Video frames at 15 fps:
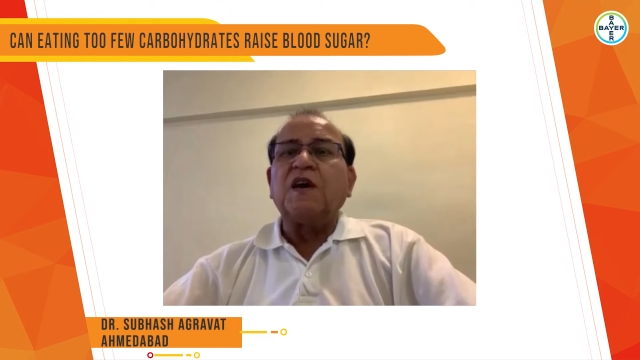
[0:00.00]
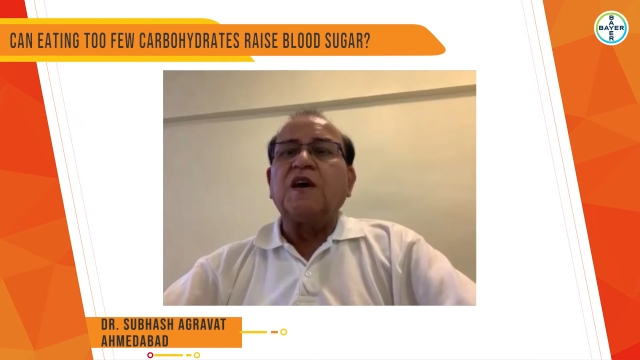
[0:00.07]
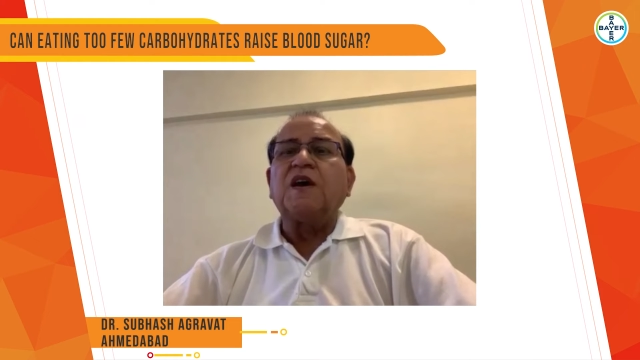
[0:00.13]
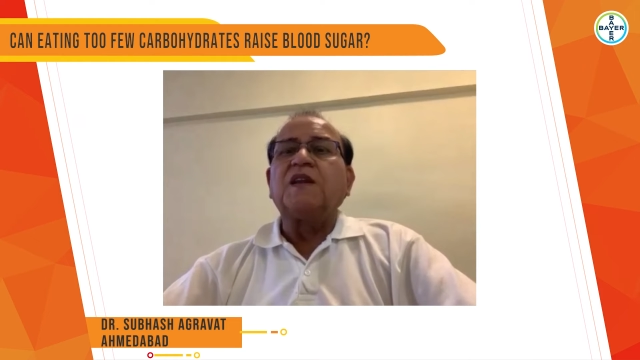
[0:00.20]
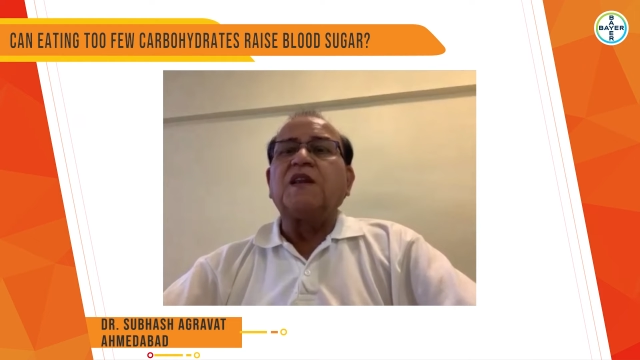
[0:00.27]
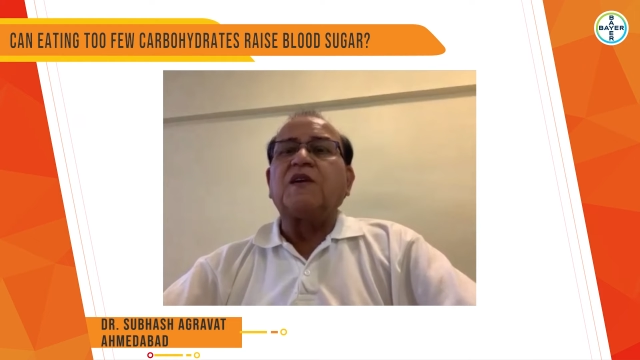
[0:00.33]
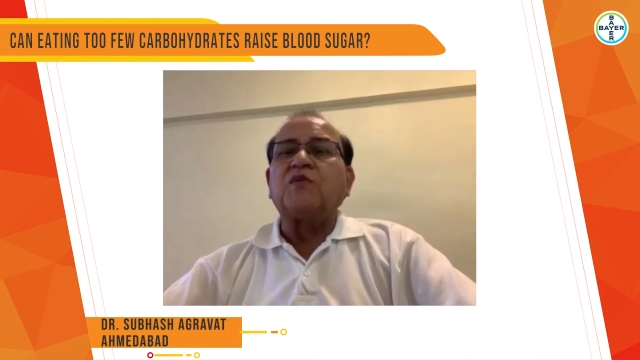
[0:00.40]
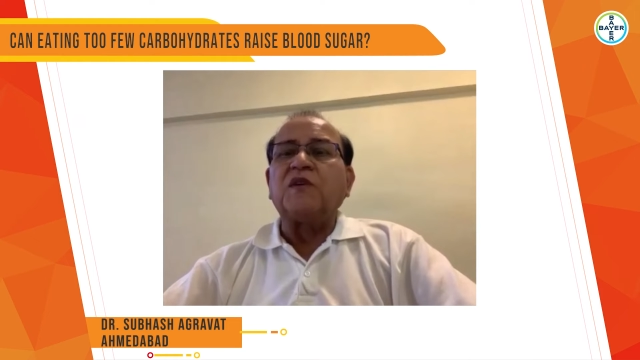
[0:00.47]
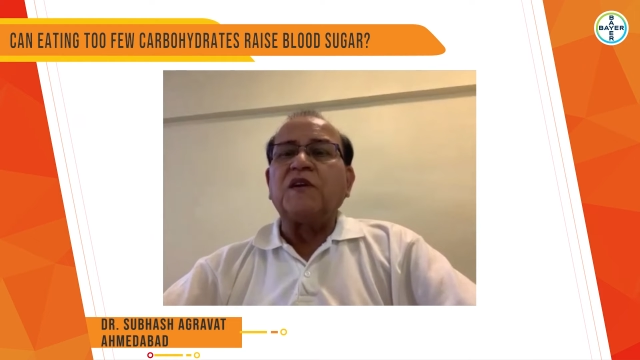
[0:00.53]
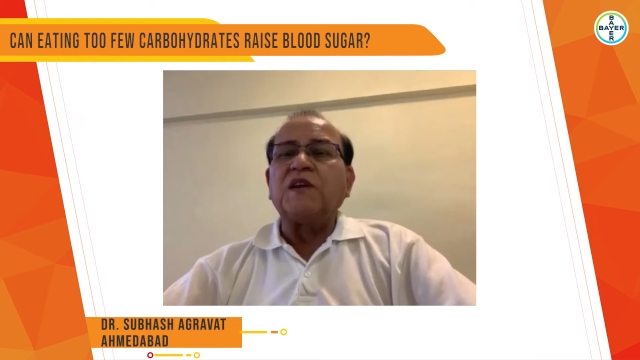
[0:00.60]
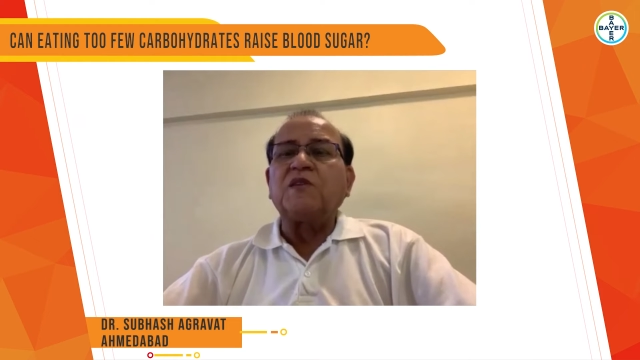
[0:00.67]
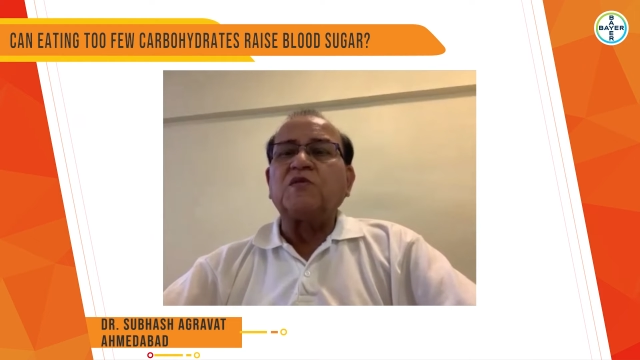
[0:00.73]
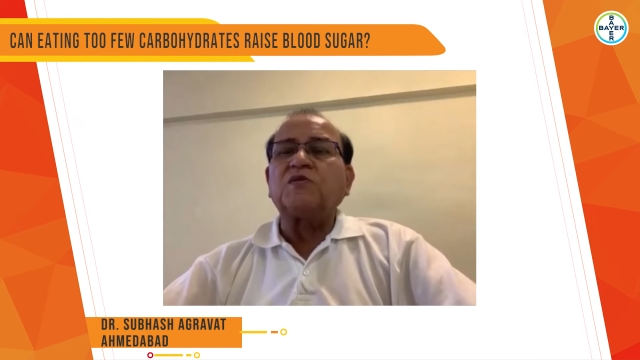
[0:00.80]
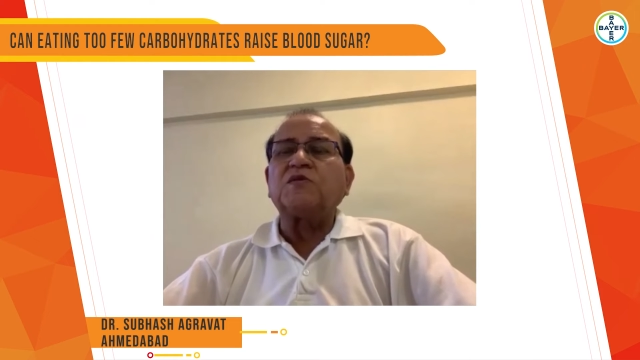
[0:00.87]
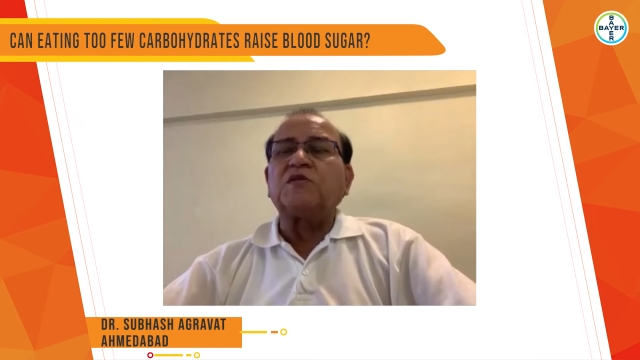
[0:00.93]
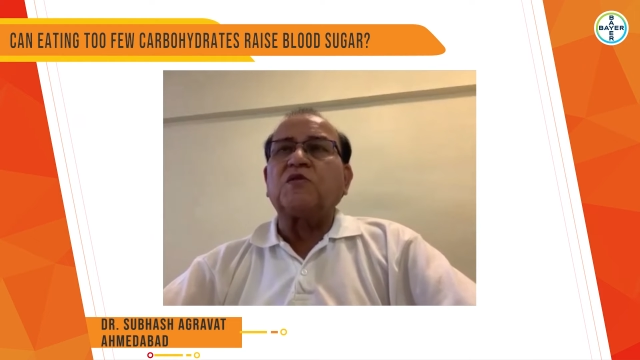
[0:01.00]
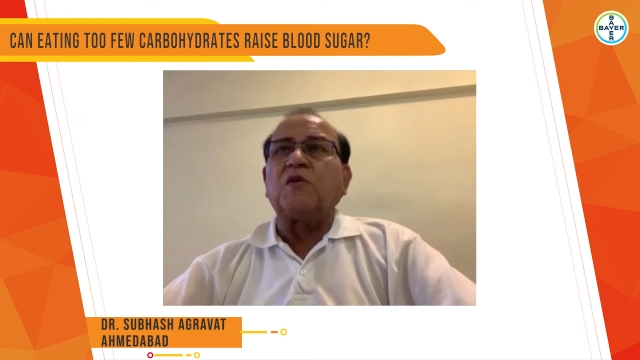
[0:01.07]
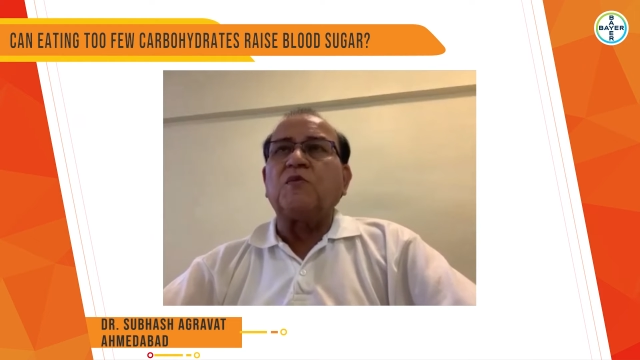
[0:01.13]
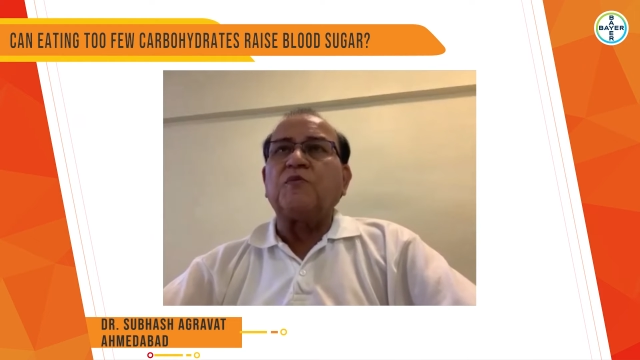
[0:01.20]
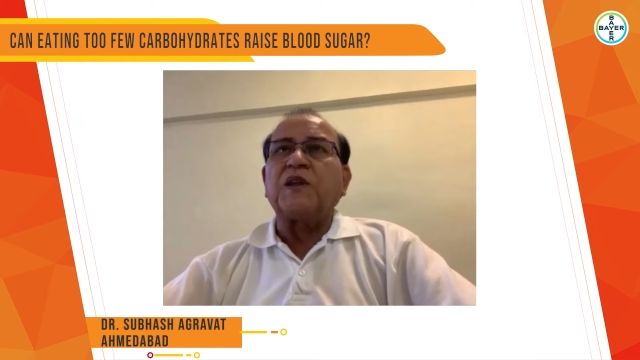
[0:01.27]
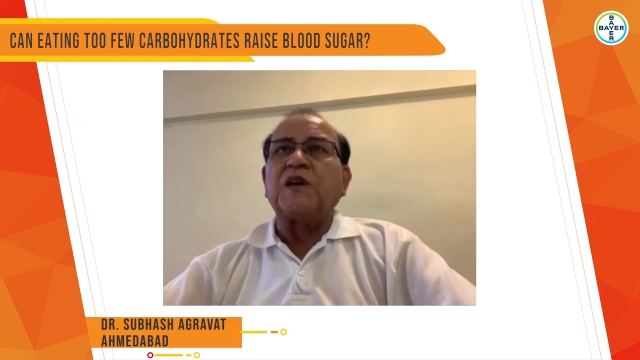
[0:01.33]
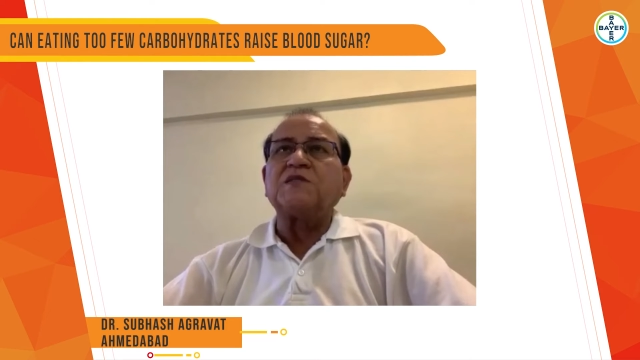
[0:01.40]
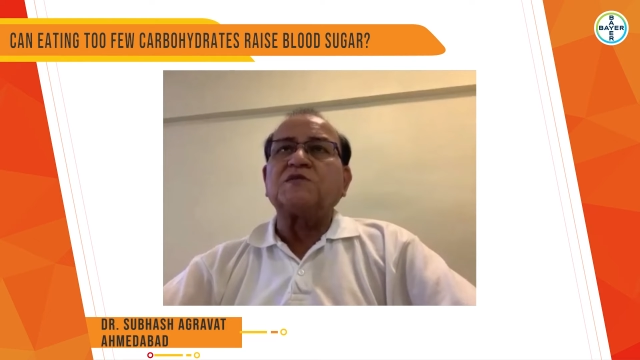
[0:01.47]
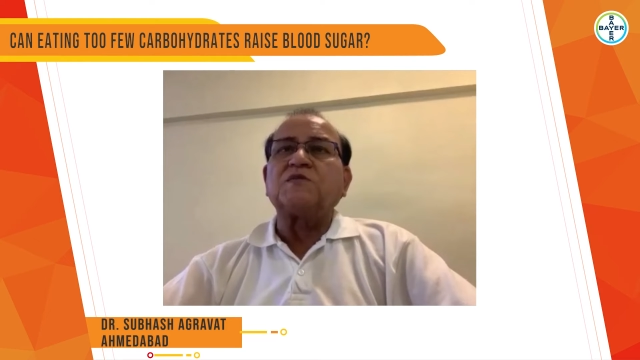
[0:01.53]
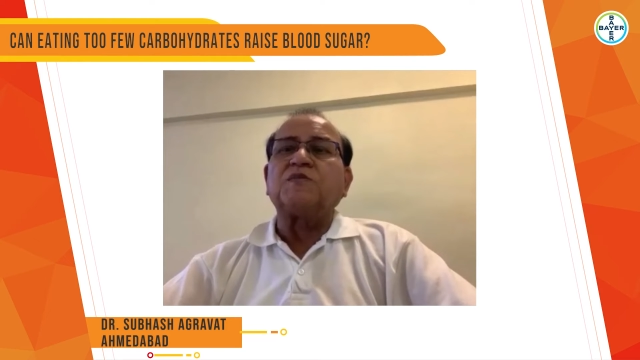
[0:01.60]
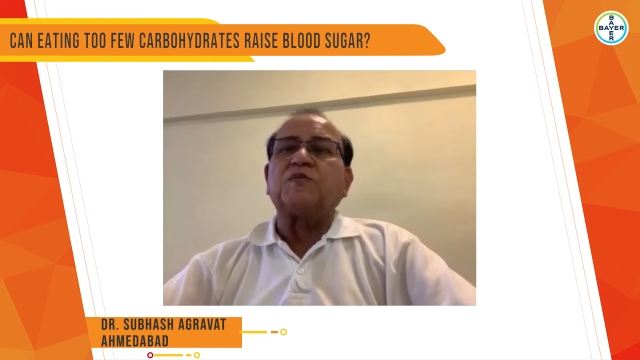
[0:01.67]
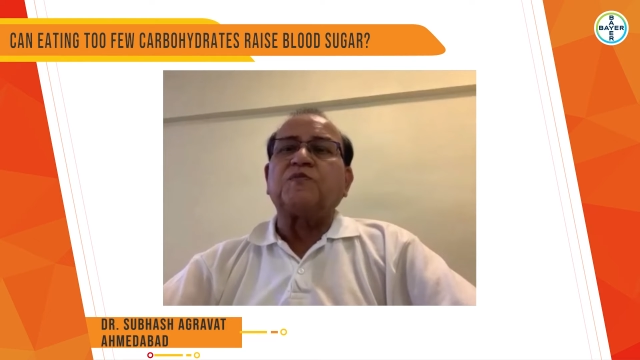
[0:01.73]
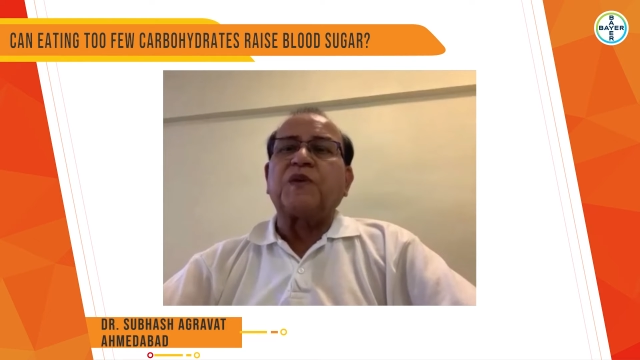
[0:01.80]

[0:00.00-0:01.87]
and according to the compliance of the